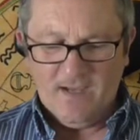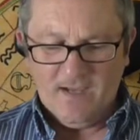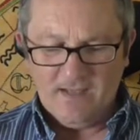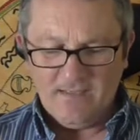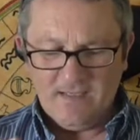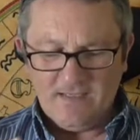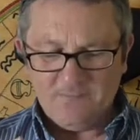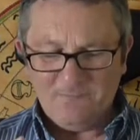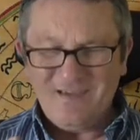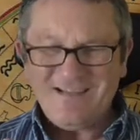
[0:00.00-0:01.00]
and it's
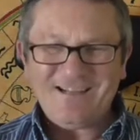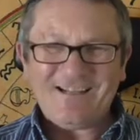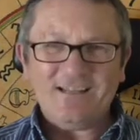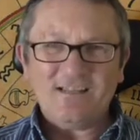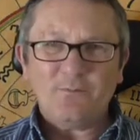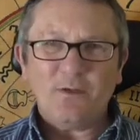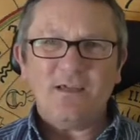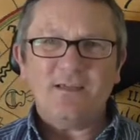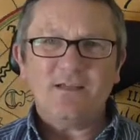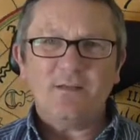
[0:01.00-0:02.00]
basically this
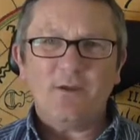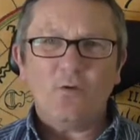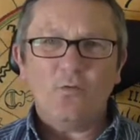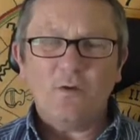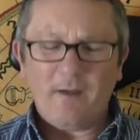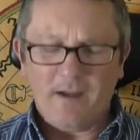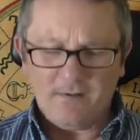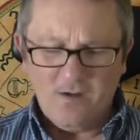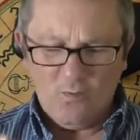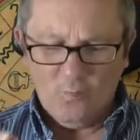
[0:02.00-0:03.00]
week is going to be all
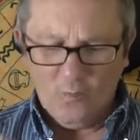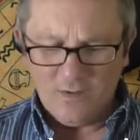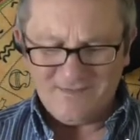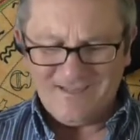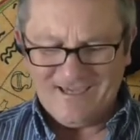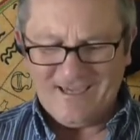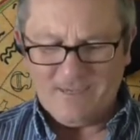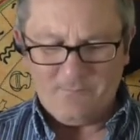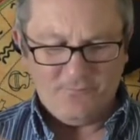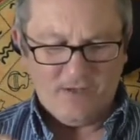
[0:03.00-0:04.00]
about what to
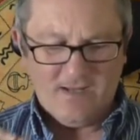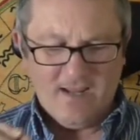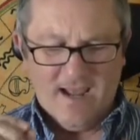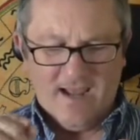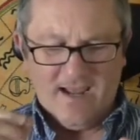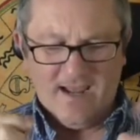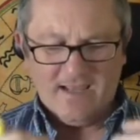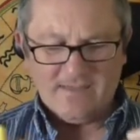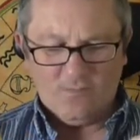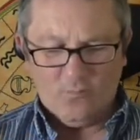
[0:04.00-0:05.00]
keep really
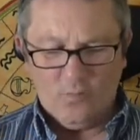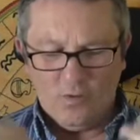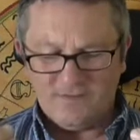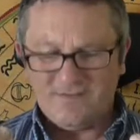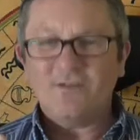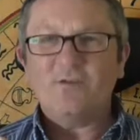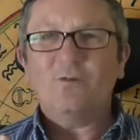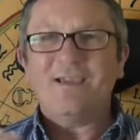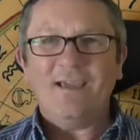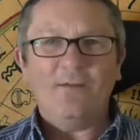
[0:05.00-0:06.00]
and what
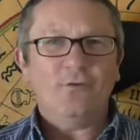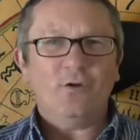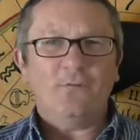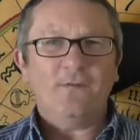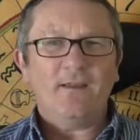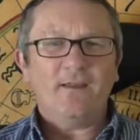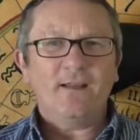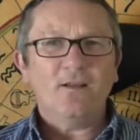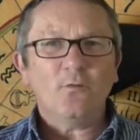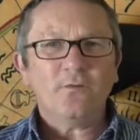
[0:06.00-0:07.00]
to get rid of. Now there
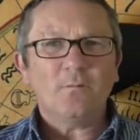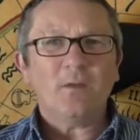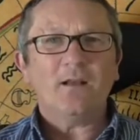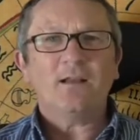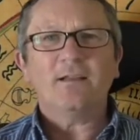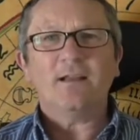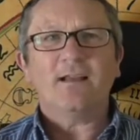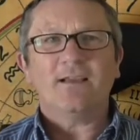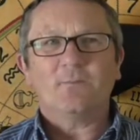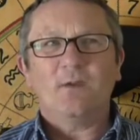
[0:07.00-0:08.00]
can also be another
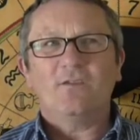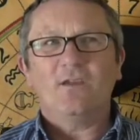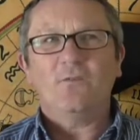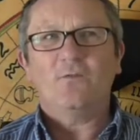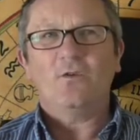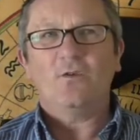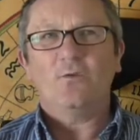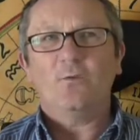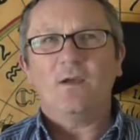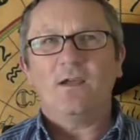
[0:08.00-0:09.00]
little aspect here for
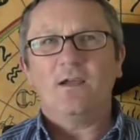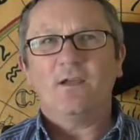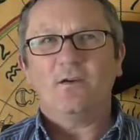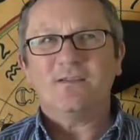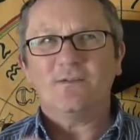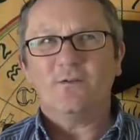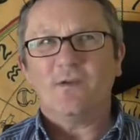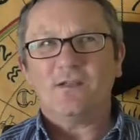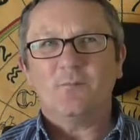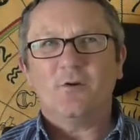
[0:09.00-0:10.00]
you guys that are
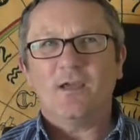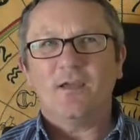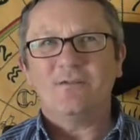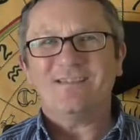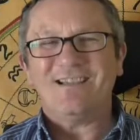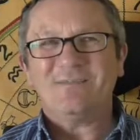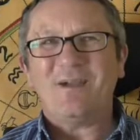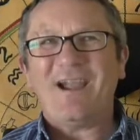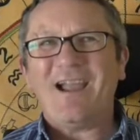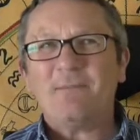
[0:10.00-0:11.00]
affected by Aries, as
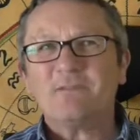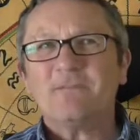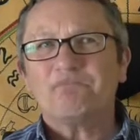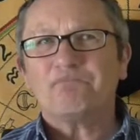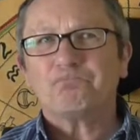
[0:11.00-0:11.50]
perhaps